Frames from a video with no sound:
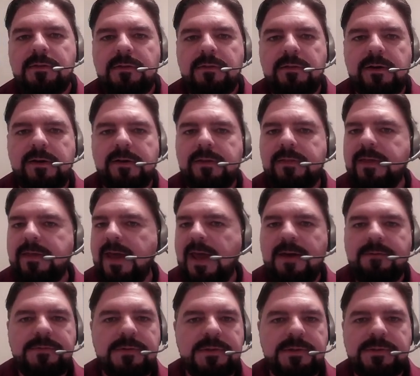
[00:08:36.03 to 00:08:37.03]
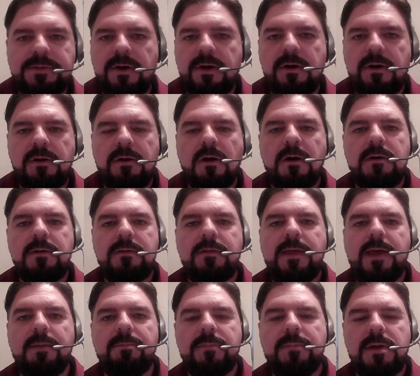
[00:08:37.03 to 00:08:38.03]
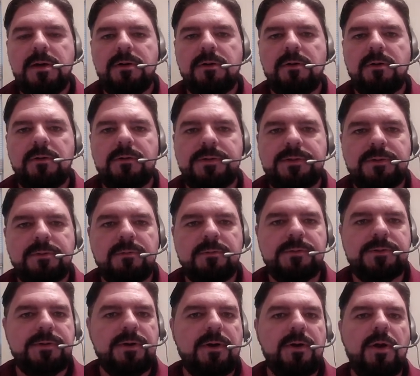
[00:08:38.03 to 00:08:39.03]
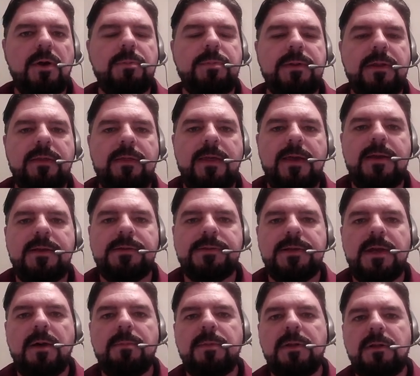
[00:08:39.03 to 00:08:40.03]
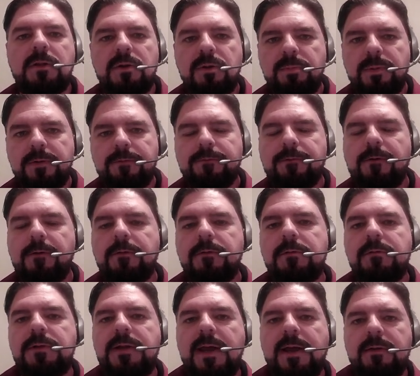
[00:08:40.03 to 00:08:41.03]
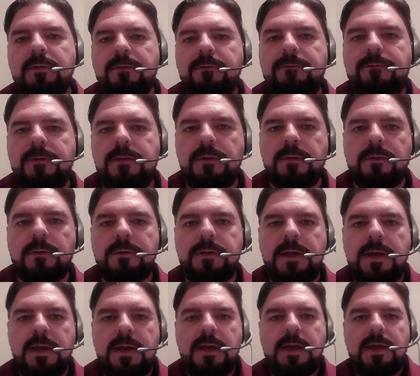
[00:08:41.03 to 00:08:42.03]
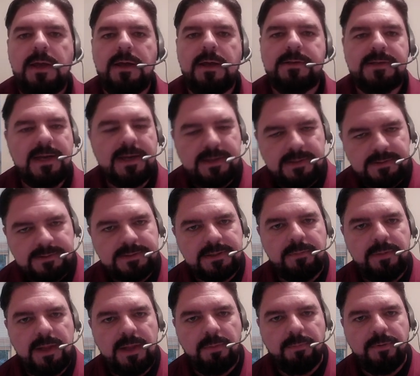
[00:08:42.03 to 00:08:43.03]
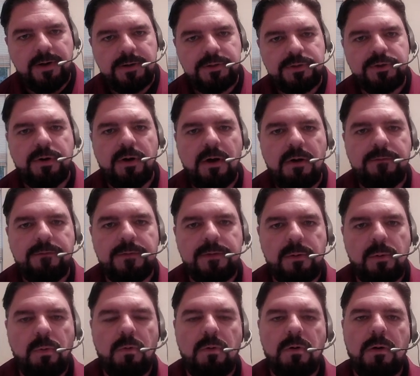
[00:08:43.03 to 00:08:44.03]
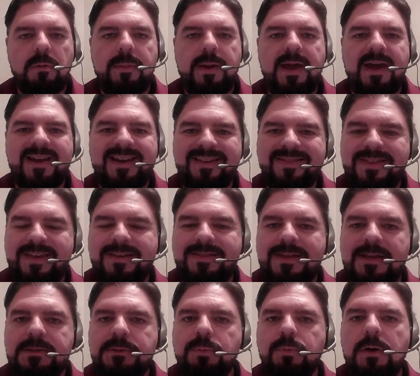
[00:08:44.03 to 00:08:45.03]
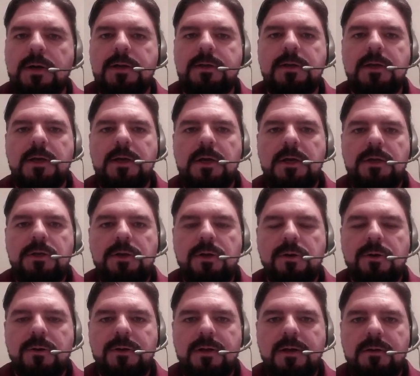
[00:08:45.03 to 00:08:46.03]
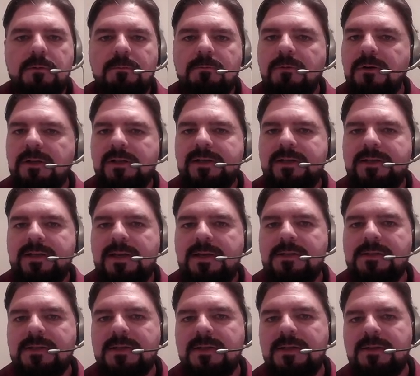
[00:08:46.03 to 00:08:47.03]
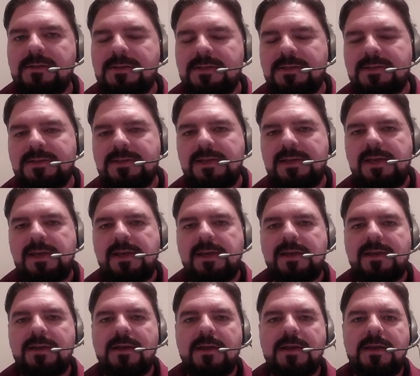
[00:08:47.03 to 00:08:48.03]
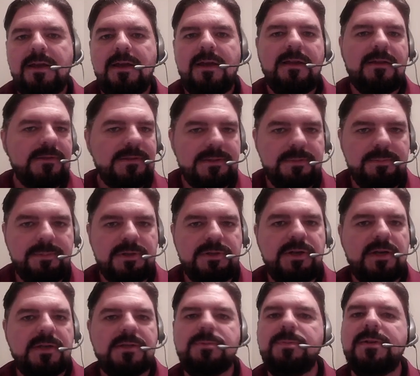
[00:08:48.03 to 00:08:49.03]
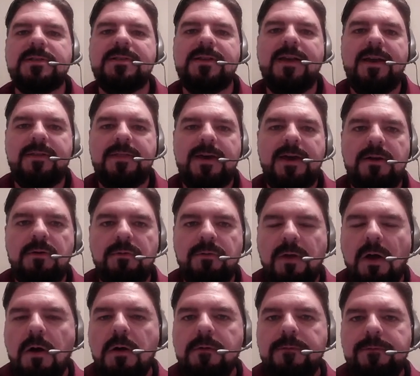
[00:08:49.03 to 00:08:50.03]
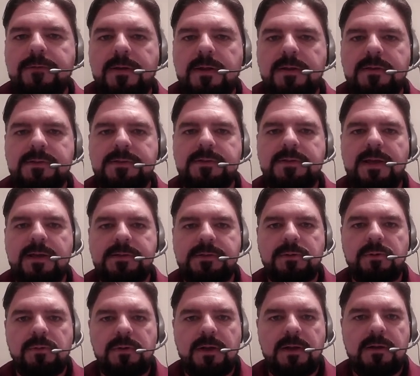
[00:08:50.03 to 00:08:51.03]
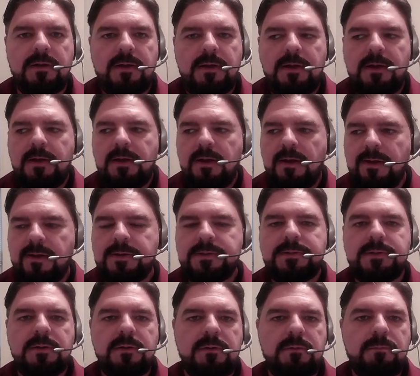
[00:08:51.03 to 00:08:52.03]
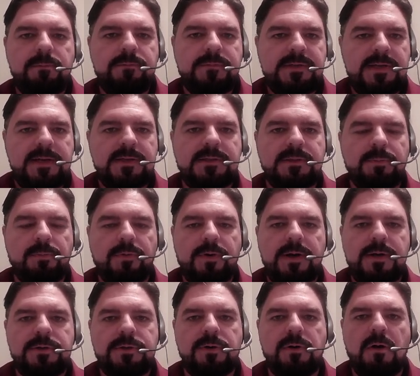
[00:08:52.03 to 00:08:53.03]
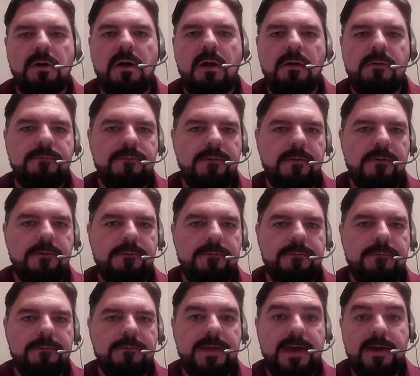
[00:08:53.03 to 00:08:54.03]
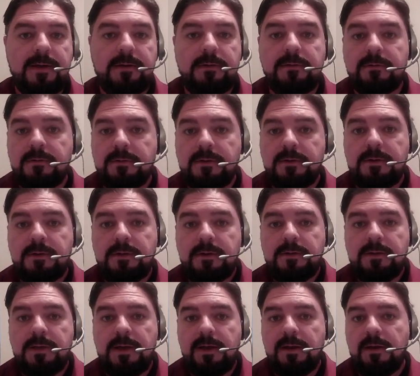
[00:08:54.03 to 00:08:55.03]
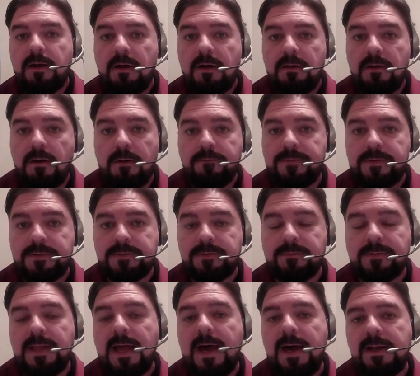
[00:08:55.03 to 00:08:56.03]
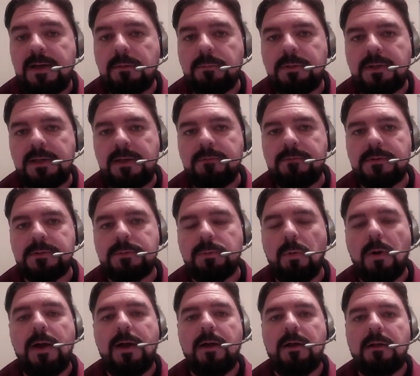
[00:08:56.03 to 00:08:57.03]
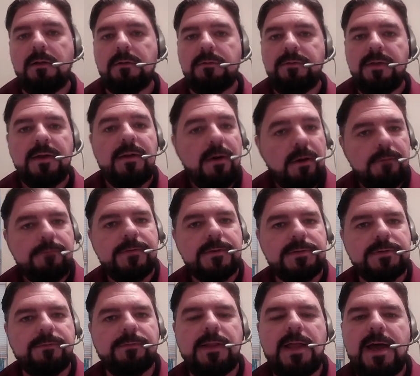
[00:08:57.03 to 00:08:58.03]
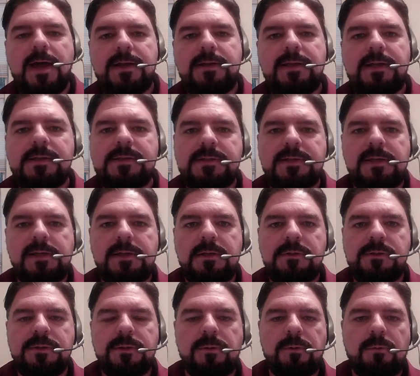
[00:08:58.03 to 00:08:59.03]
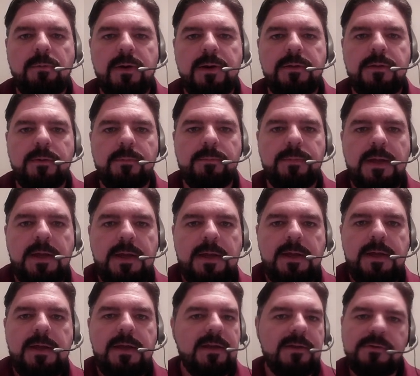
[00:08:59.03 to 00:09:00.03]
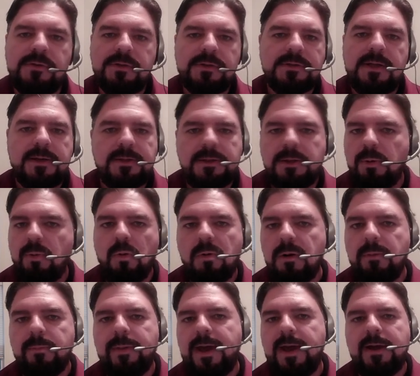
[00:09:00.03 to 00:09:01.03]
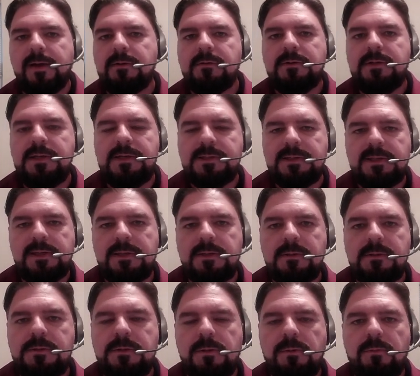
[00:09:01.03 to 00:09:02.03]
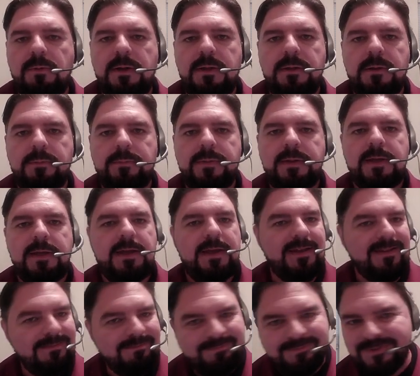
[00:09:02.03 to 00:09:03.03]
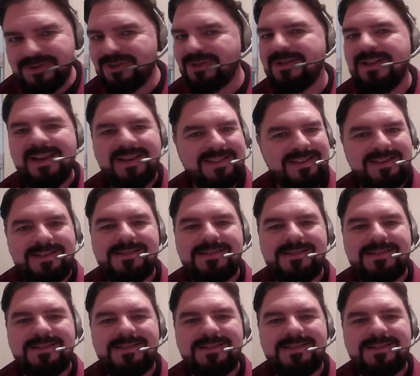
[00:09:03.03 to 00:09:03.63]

They have to start guarding that middle, and it's going to start opening things up a little bit further down the field, taking some of that pressure off of the quarterback. I think that's what you're going to really need to see, some adjustments like that on offense. That's going to also take some pressure off of that offensive line, I believe, as well. The offensive line needs to get into a rhythm, just like the quarterback needs to get into a rhythm, and just like the